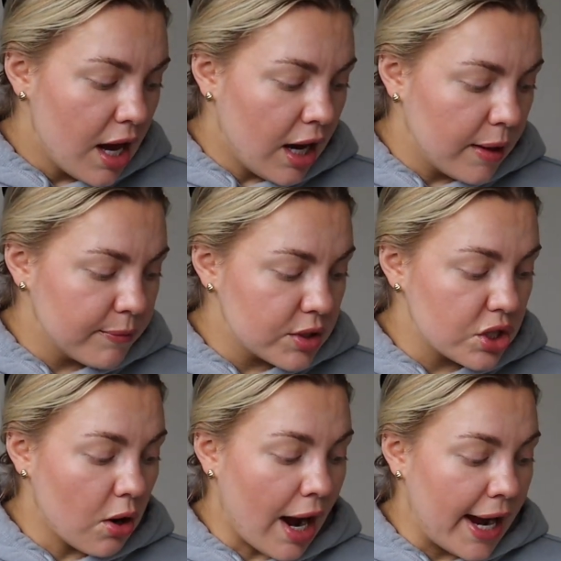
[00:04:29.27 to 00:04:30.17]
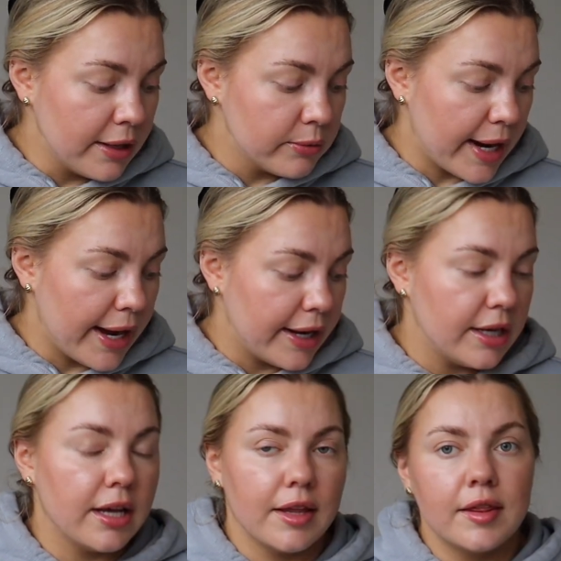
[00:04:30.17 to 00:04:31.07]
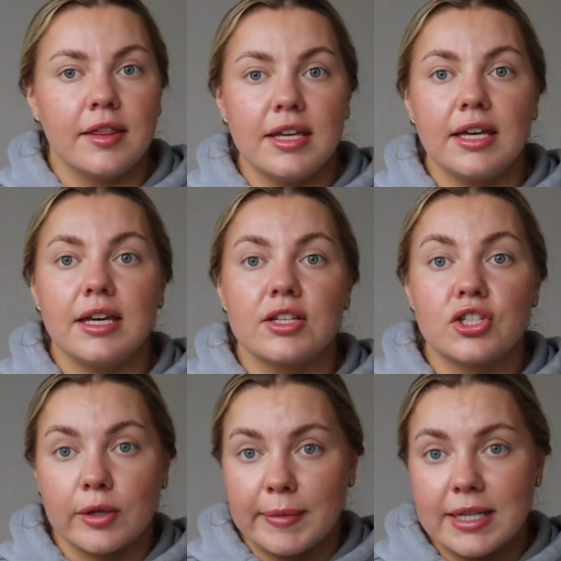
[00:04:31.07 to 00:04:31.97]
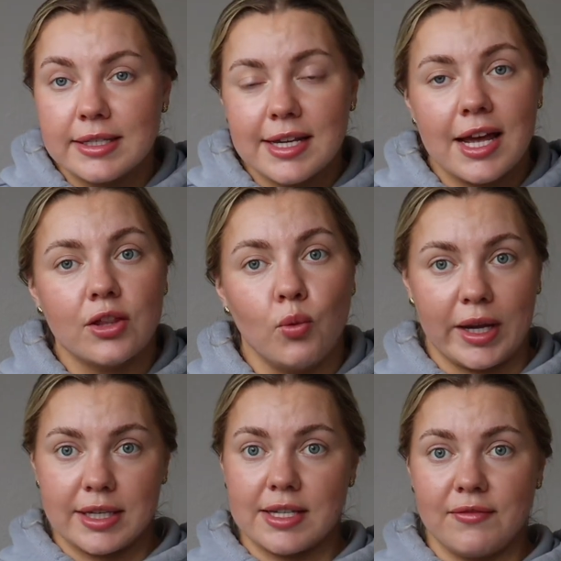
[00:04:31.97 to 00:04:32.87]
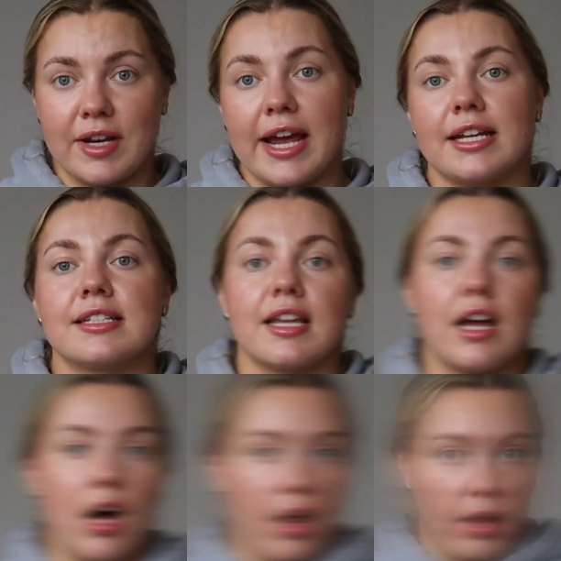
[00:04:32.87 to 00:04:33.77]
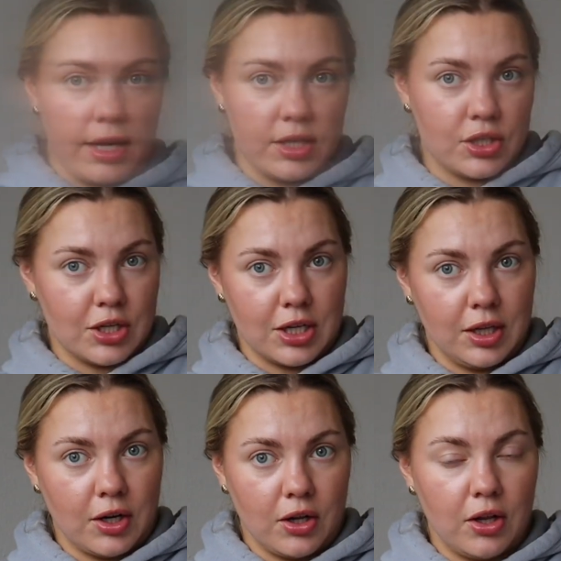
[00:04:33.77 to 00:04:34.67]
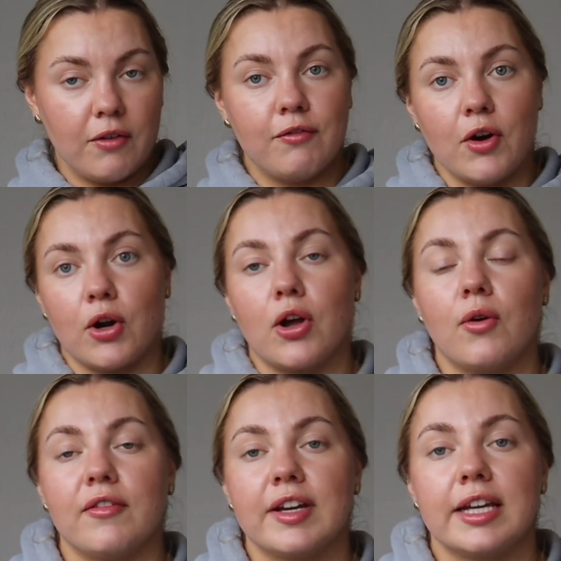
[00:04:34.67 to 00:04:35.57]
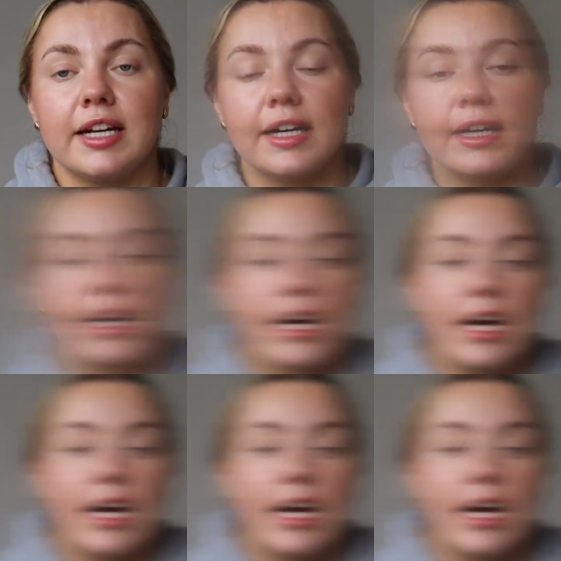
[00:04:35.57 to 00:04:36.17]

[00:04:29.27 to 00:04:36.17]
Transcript: So I read The Serpents and the Wings of Night. I'll insert a little photo of it here.